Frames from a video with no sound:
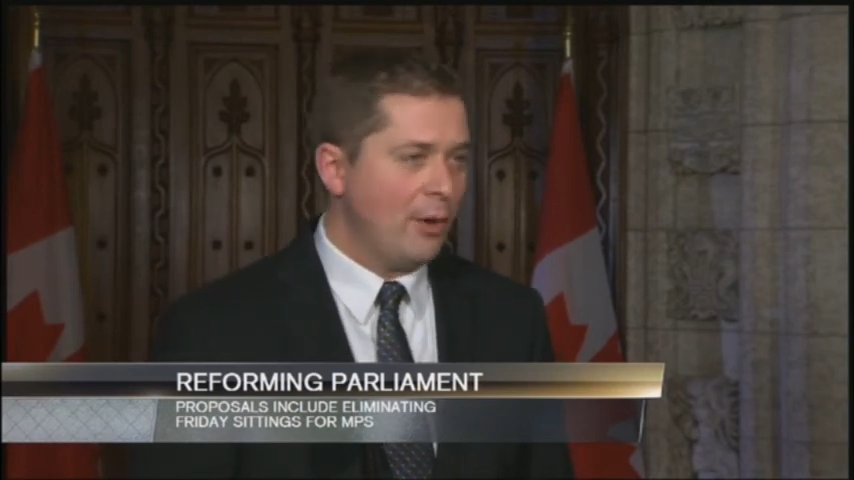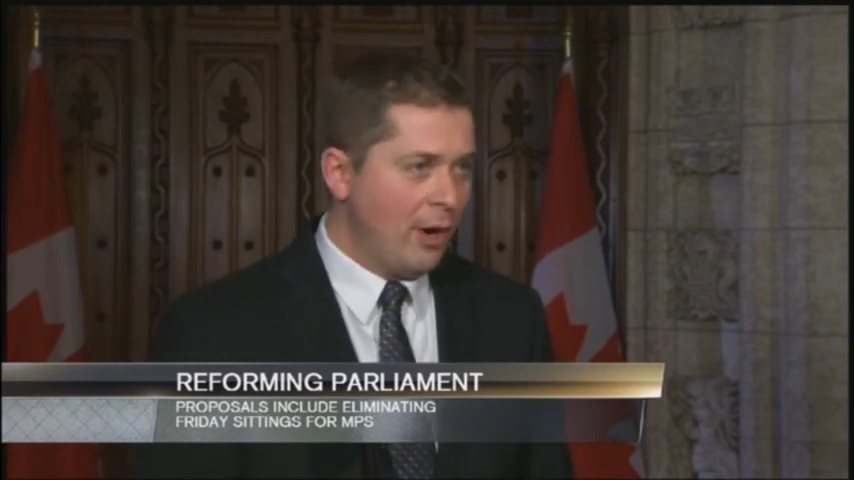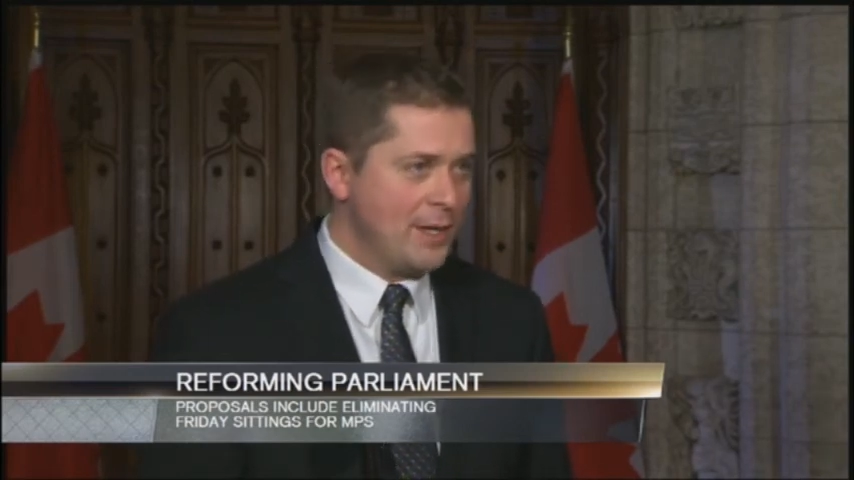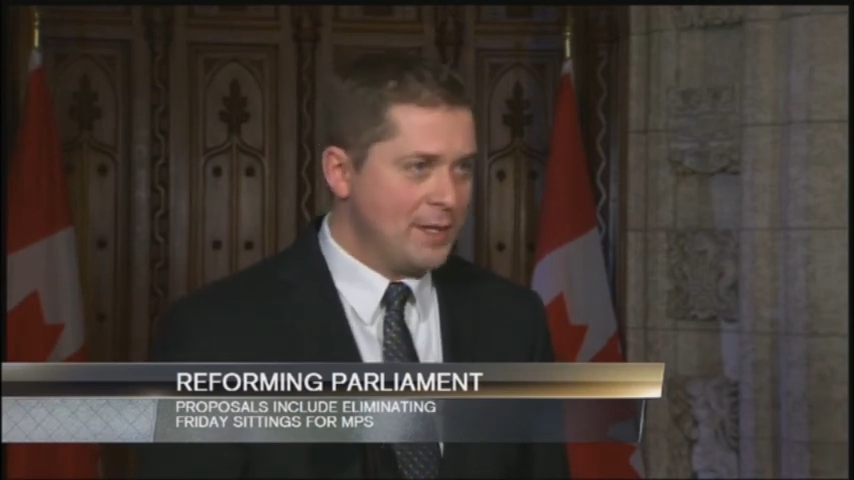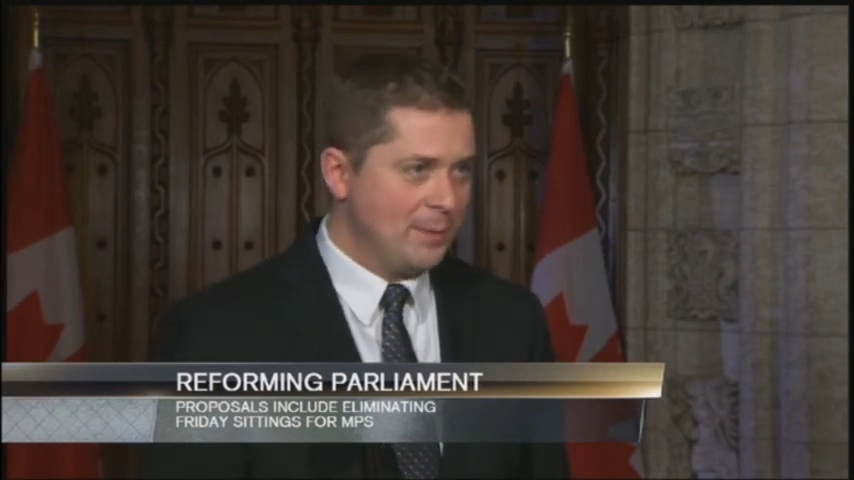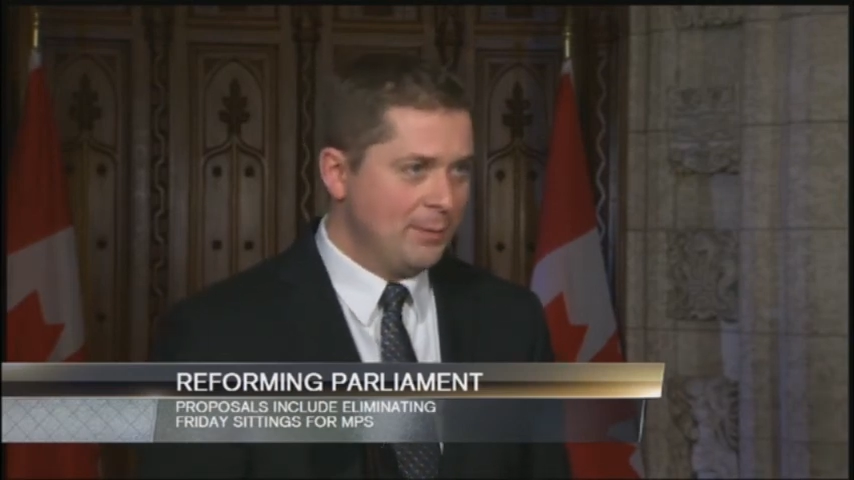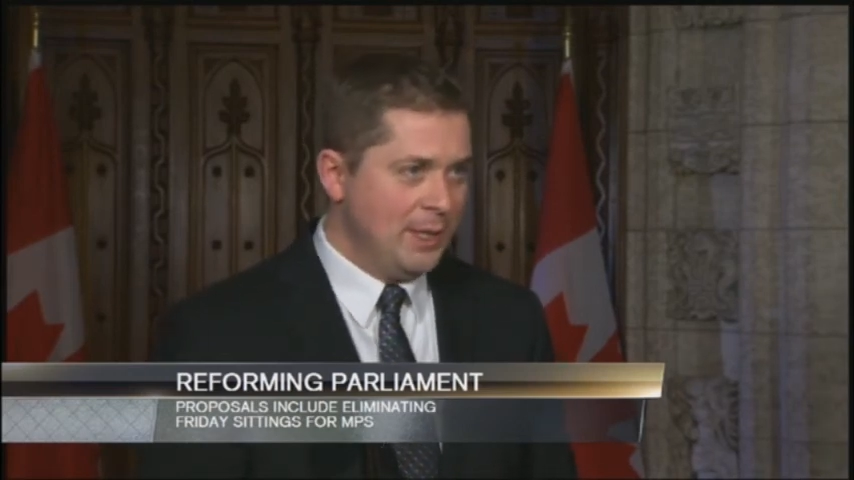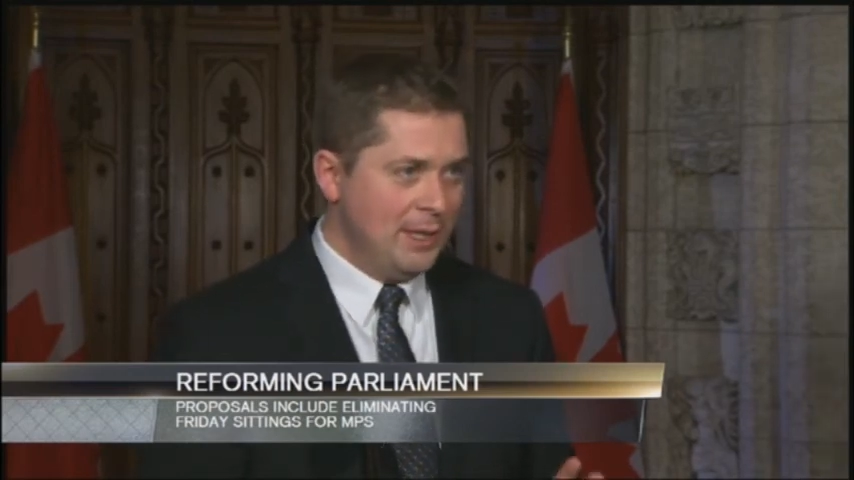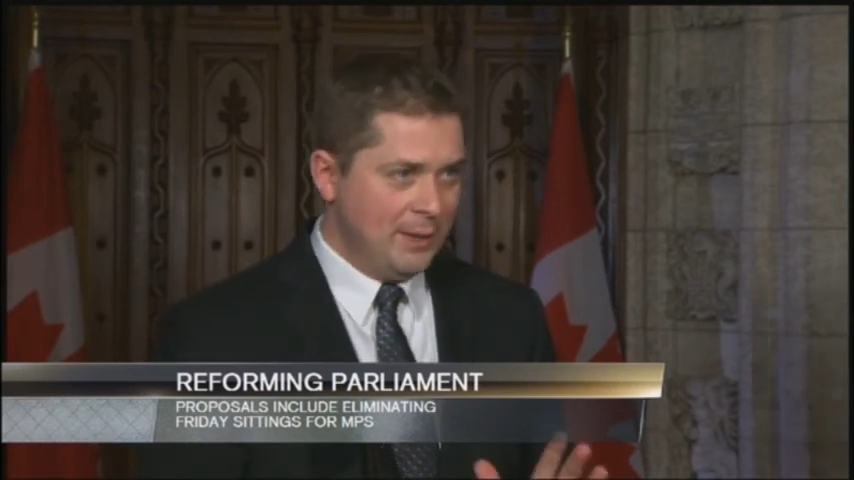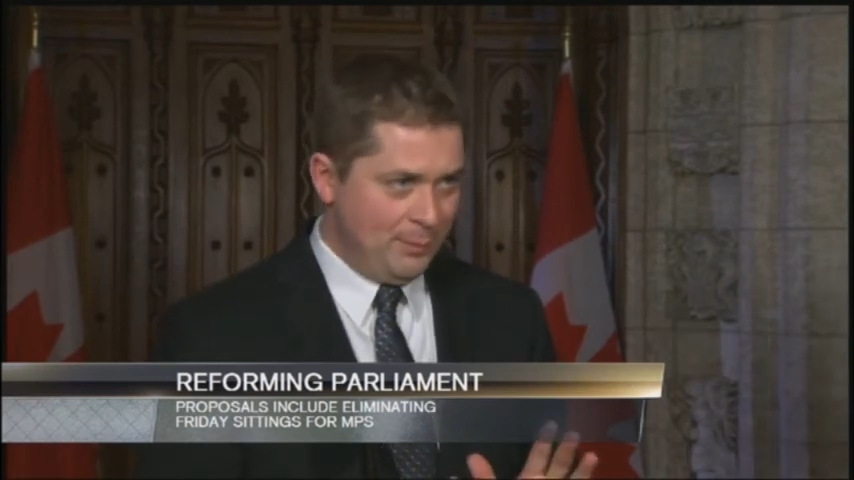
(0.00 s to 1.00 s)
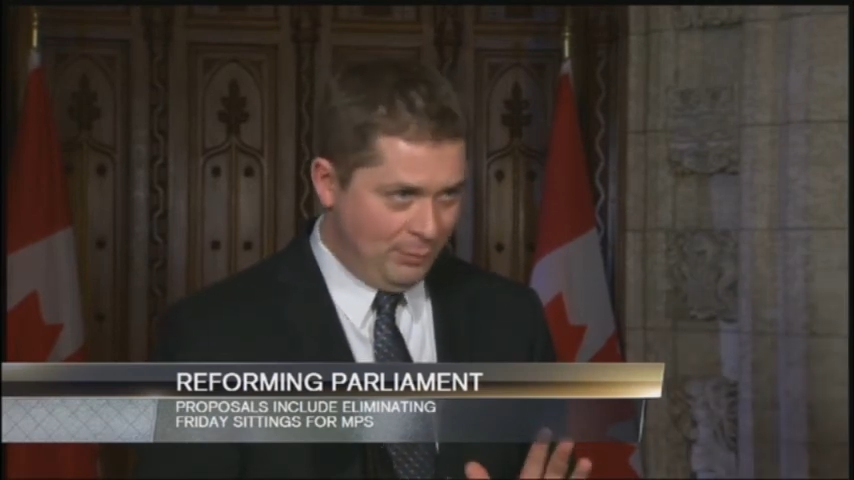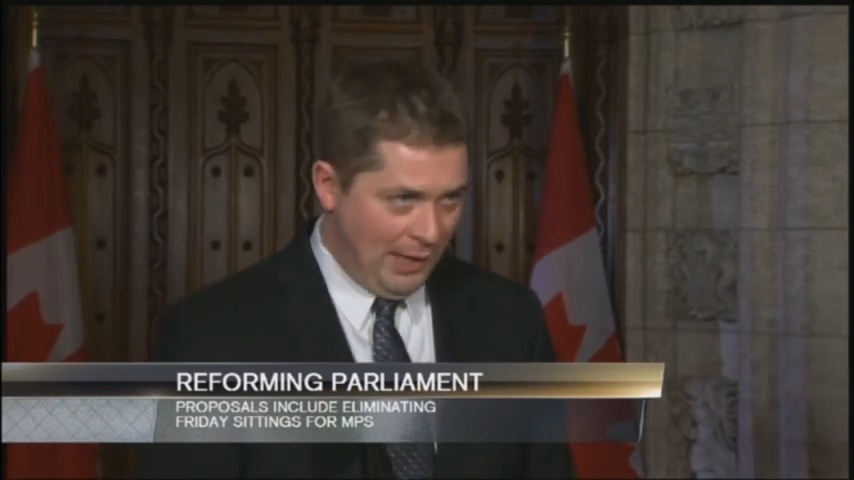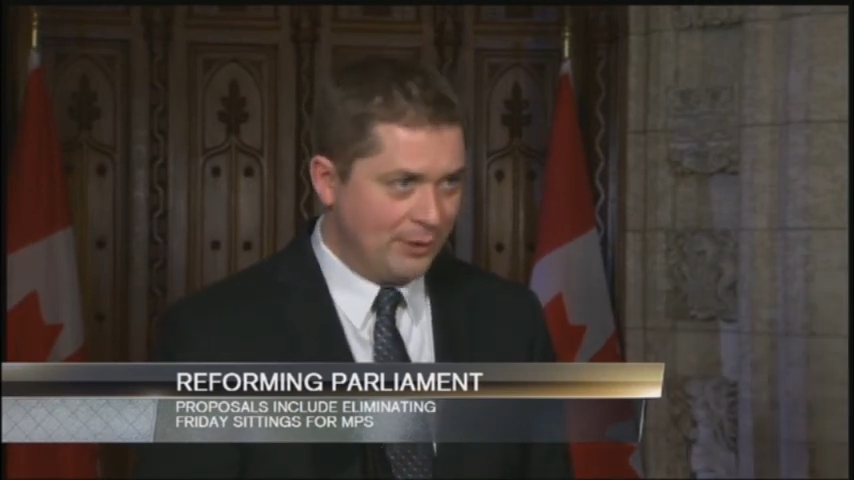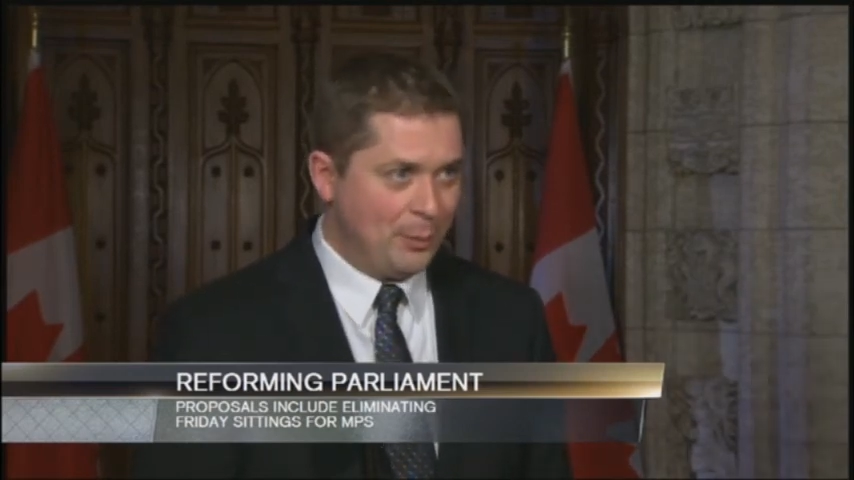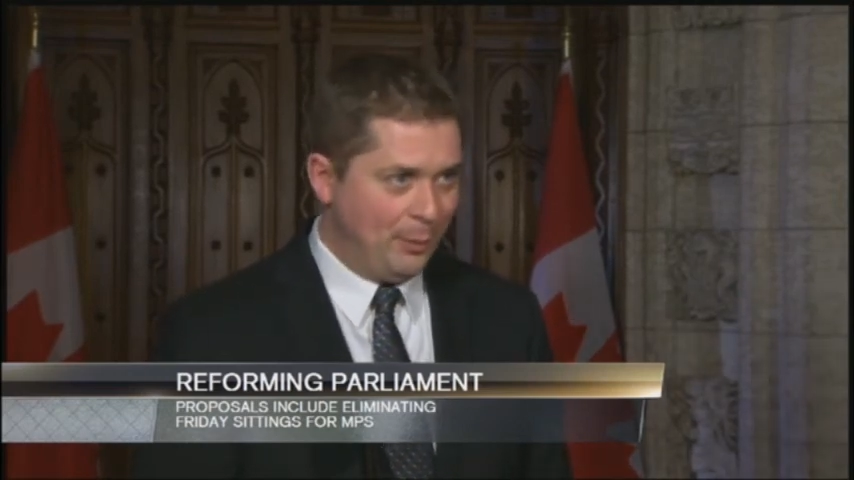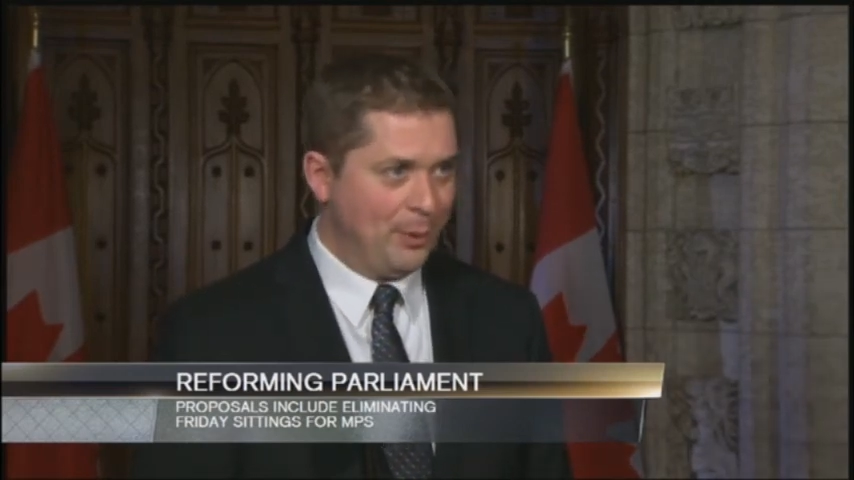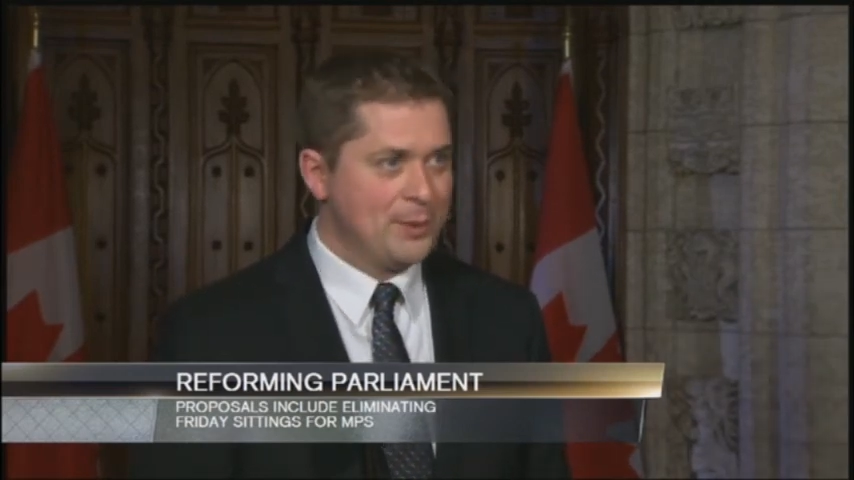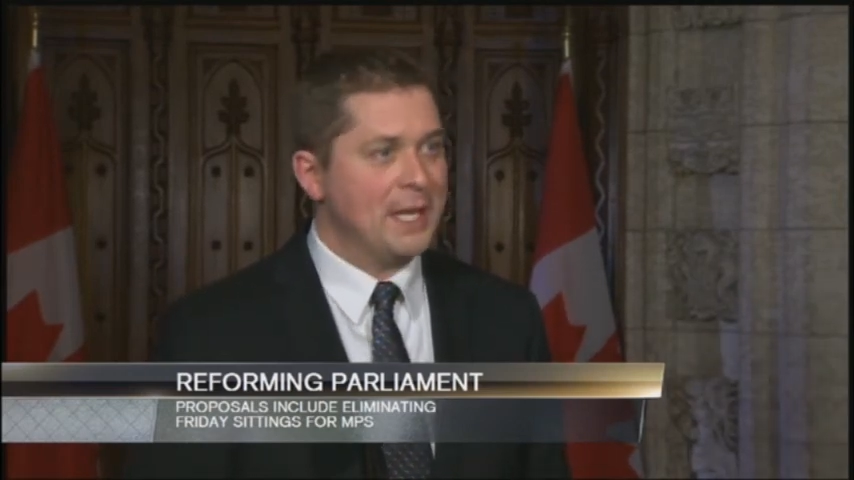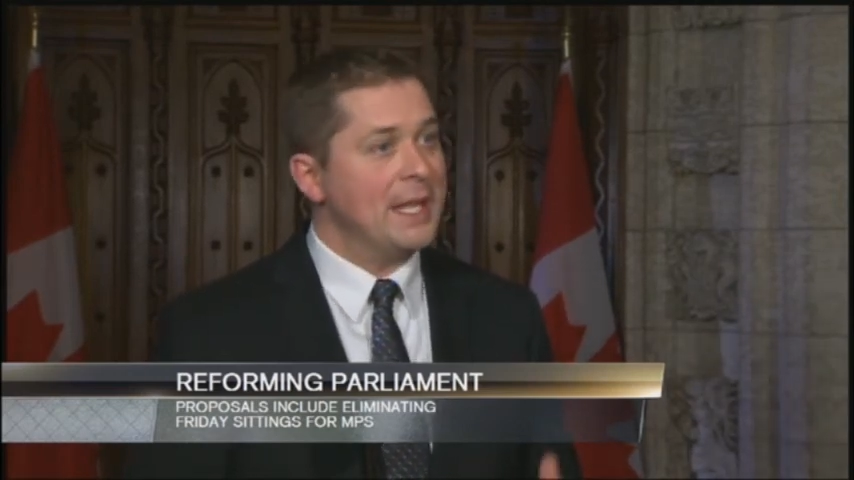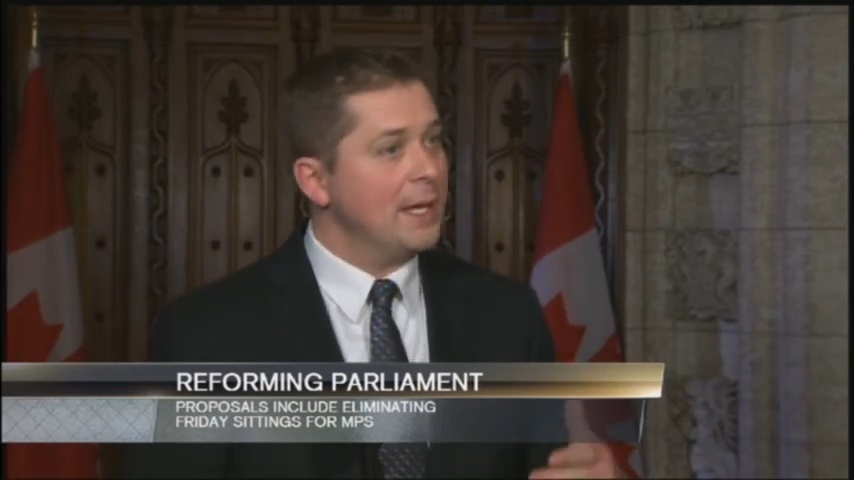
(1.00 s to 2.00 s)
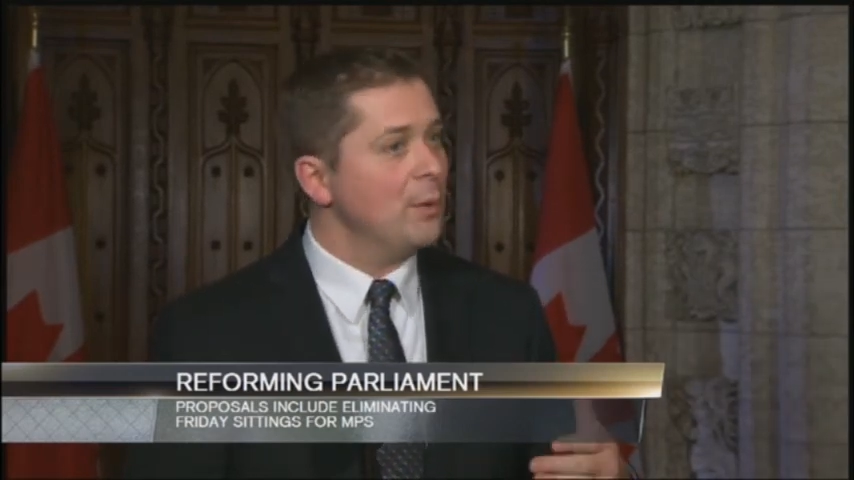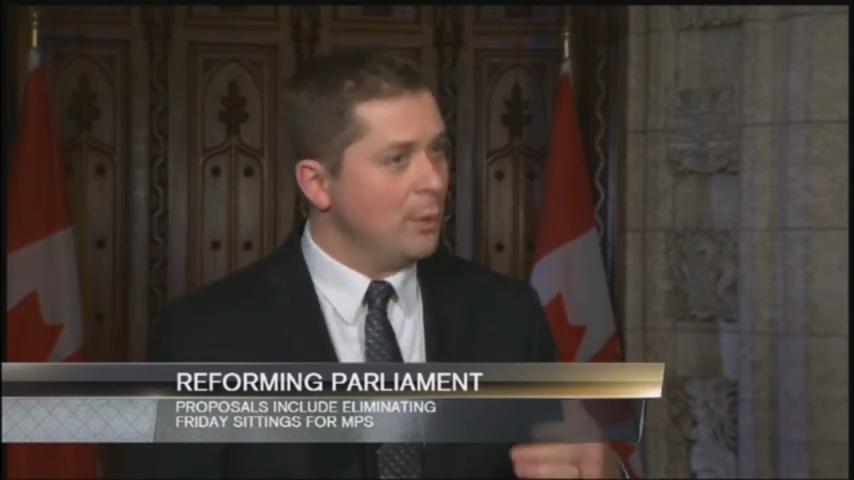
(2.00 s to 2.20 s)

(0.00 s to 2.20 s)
There are some practical proposals I think